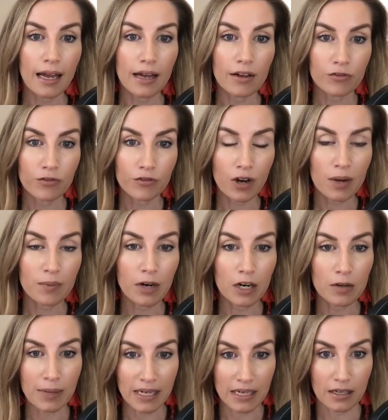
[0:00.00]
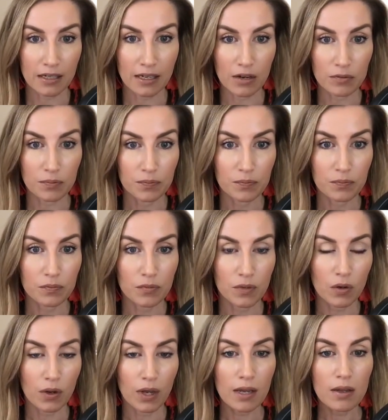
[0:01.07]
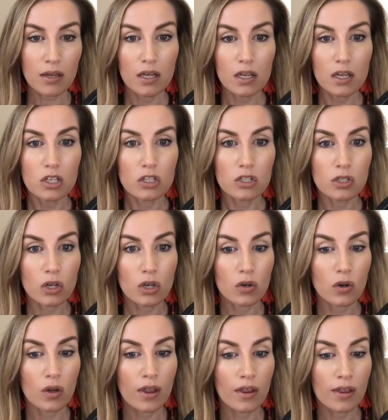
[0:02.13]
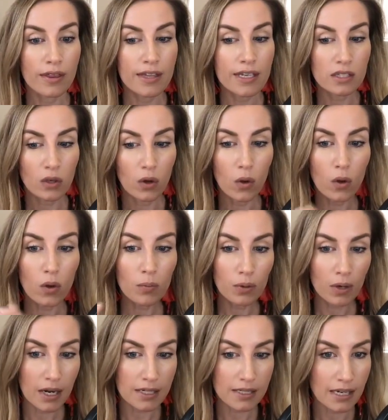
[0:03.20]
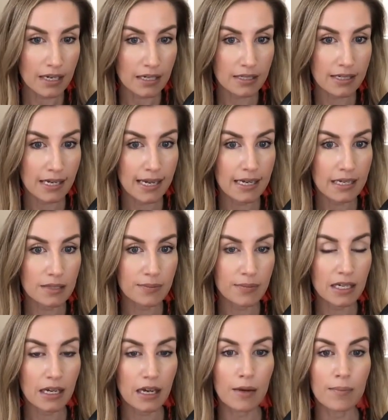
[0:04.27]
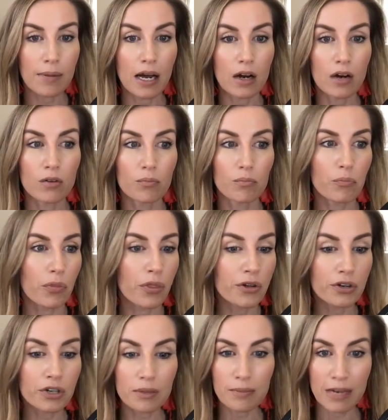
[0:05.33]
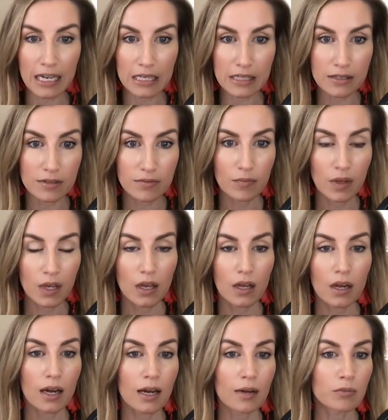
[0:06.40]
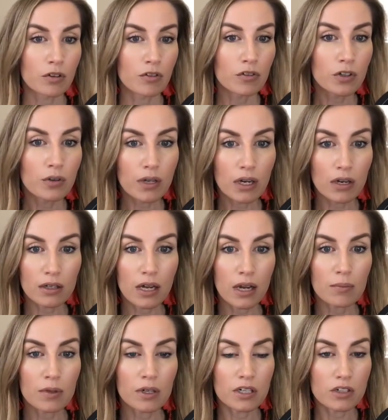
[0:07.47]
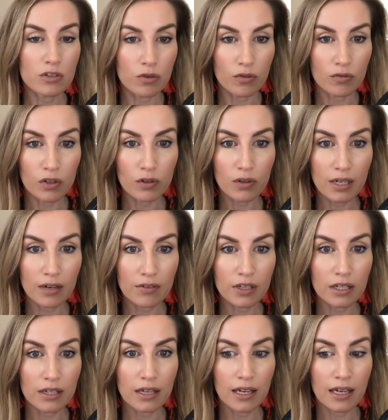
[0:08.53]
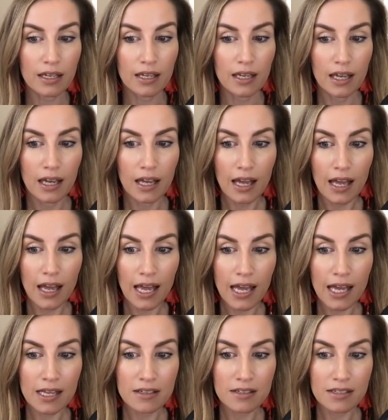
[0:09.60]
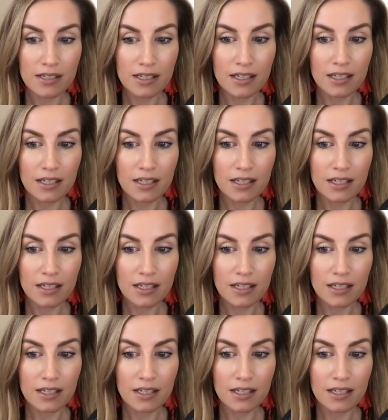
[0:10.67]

from our bank account. Okay. So this whole process takes me about 30 minutes. I'm reviewing our numbers, reviewing everything. And